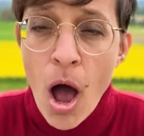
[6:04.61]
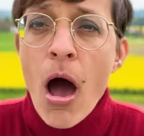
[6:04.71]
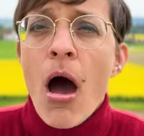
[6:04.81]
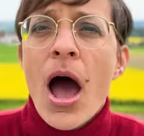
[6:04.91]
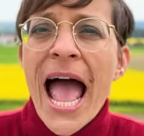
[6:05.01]

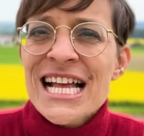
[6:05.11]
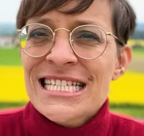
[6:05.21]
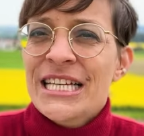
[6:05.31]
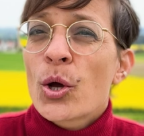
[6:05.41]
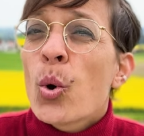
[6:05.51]
Oh,
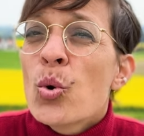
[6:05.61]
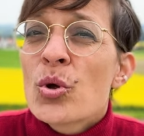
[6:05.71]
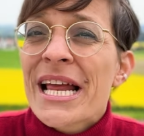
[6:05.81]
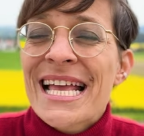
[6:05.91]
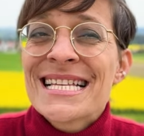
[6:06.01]
actually,
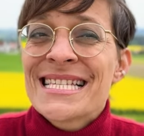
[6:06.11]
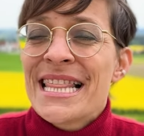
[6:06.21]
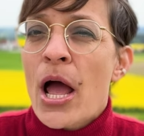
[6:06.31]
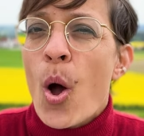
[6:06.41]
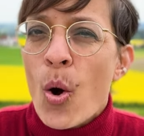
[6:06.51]
Chur is
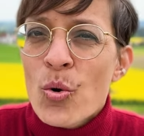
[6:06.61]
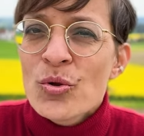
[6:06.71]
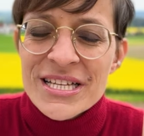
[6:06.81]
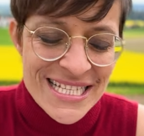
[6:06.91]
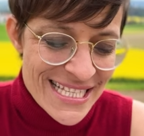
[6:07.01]
the
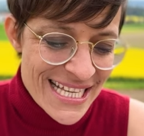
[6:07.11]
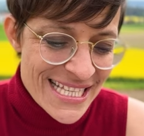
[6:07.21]
oldest